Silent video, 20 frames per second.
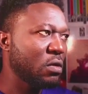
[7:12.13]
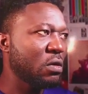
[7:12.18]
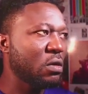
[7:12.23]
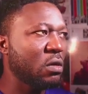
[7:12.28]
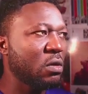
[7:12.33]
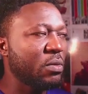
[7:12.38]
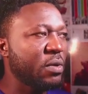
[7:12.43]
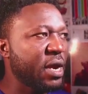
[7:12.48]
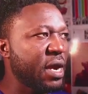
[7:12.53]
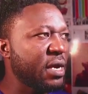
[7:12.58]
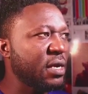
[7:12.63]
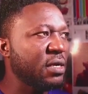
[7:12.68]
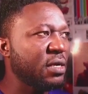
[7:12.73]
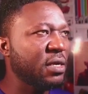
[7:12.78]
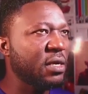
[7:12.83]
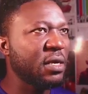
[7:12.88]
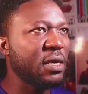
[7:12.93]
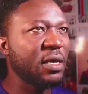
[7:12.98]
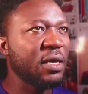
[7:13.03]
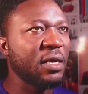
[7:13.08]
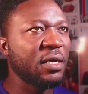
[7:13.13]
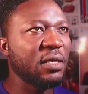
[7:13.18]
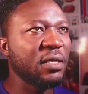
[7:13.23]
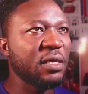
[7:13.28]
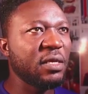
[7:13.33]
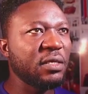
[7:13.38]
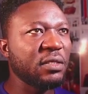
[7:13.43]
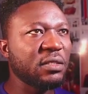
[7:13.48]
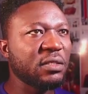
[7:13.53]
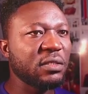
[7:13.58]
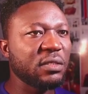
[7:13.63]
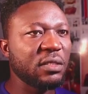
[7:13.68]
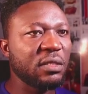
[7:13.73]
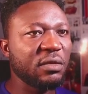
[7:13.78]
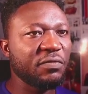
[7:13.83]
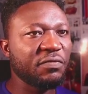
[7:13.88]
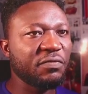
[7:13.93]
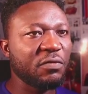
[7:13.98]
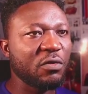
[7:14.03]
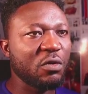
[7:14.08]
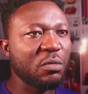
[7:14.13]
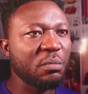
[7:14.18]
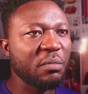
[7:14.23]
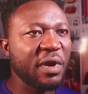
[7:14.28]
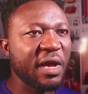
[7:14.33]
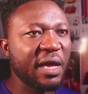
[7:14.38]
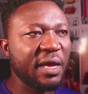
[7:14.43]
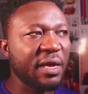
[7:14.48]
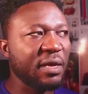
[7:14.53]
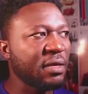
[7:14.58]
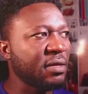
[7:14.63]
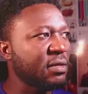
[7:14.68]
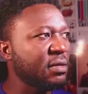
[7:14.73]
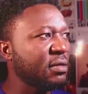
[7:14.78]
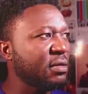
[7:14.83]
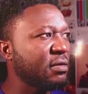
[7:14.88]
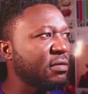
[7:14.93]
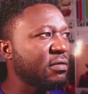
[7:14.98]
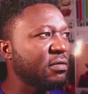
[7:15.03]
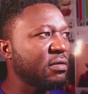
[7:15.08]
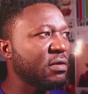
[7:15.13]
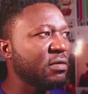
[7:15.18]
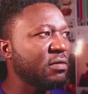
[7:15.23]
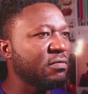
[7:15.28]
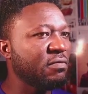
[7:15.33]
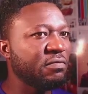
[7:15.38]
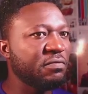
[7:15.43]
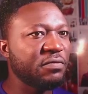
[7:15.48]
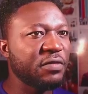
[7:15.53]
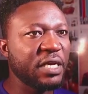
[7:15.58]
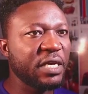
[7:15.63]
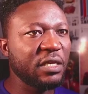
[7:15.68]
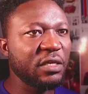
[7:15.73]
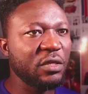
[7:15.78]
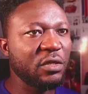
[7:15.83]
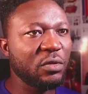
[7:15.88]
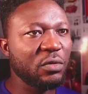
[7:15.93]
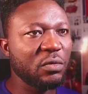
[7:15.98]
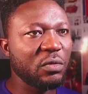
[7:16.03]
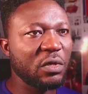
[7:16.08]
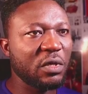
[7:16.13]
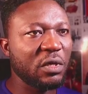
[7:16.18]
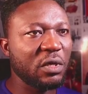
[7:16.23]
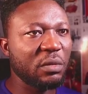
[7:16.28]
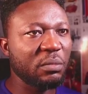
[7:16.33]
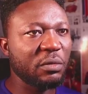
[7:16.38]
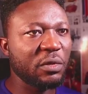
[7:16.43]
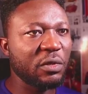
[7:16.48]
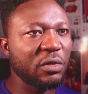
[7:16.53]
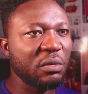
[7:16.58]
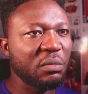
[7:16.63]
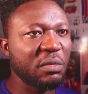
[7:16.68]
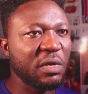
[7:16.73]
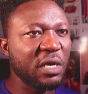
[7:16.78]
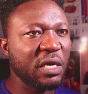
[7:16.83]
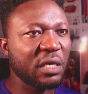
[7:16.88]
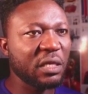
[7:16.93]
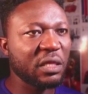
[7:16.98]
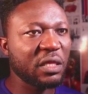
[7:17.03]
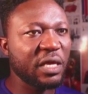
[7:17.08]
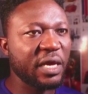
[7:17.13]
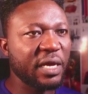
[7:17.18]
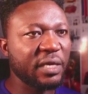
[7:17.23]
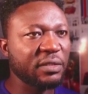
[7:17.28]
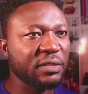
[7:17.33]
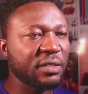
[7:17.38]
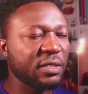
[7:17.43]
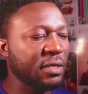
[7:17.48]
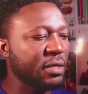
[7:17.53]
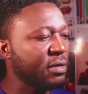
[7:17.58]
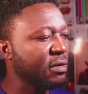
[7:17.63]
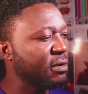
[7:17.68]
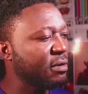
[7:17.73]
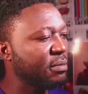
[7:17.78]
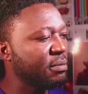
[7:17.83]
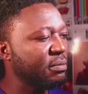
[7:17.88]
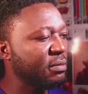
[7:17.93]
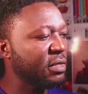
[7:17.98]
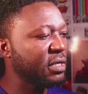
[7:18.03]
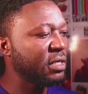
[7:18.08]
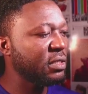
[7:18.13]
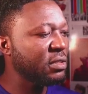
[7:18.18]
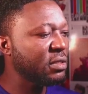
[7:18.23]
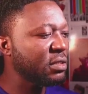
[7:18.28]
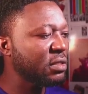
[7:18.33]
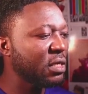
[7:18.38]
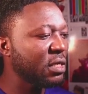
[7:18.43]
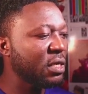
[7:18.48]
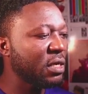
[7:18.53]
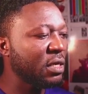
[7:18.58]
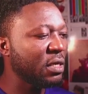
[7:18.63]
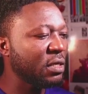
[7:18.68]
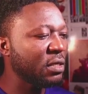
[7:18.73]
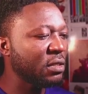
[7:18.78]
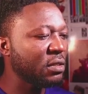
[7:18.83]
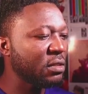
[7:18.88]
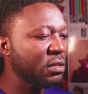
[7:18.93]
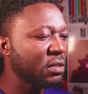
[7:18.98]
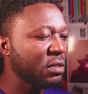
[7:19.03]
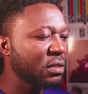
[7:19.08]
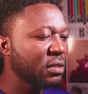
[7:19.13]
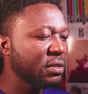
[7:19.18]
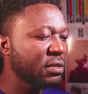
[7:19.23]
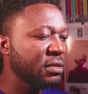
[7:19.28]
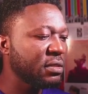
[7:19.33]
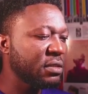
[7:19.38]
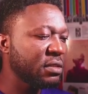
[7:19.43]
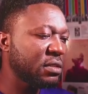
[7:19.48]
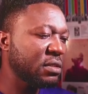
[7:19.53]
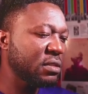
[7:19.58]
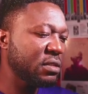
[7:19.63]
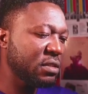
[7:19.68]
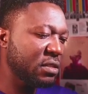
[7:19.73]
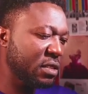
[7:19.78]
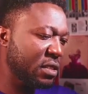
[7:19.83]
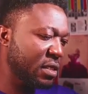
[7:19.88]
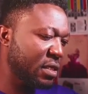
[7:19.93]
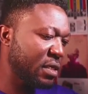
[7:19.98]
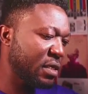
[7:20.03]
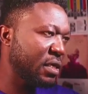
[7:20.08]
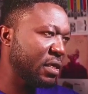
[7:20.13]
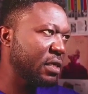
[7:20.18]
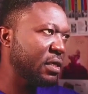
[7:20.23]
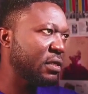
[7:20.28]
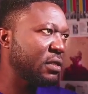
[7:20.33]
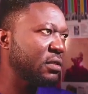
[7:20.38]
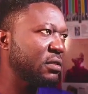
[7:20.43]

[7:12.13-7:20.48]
All right, and let's see for my venue. I'm going to make that let's say 10.